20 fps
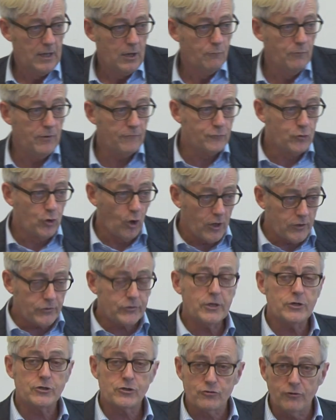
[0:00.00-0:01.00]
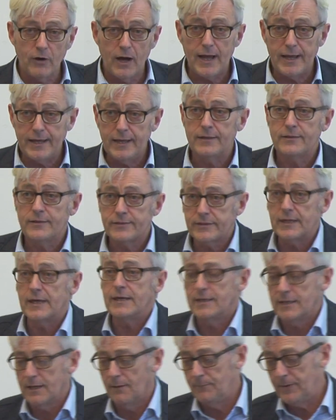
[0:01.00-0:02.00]
We've got to try and
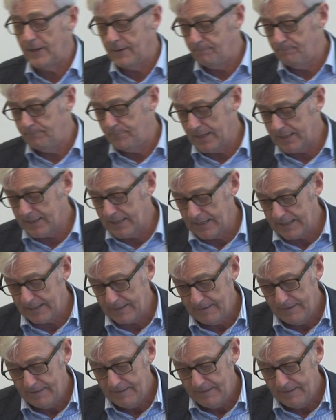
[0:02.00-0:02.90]
think a bit bigger.